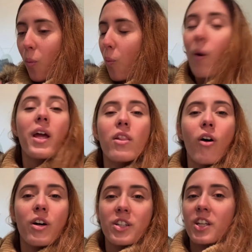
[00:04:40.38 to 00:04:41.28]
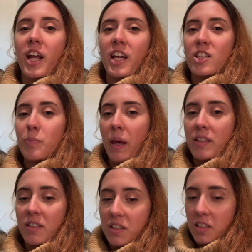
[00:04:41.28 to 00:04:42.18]
Way longer than I
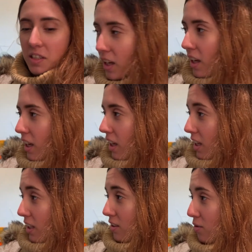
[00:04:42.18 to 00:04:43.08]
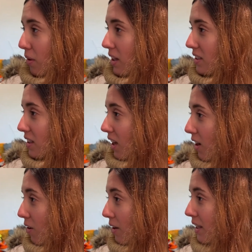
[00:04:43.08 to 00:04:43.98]
expected. It's right
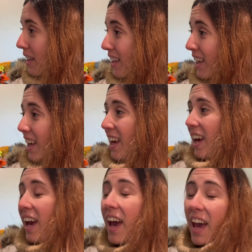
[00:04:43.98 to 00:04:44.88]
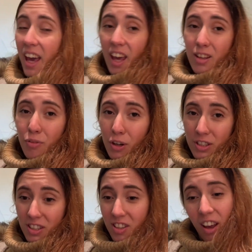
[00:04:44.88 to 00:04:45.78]
now
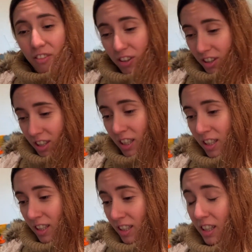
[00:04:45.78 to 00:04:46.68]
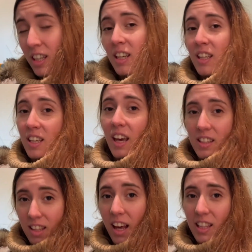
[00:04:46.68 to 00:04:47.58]
8:47. Yes,
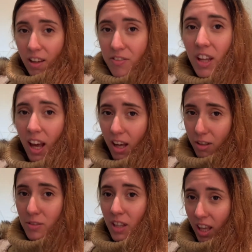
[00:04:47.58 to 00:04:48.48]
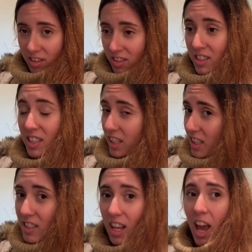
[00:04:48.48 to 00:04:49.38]
I left the house at
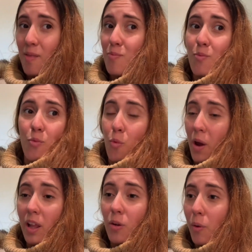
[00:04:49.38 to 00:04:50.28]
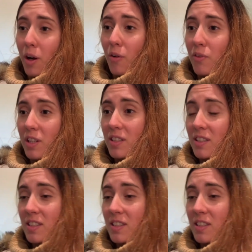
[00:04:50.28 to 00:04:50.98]
6. I'm well aware of it.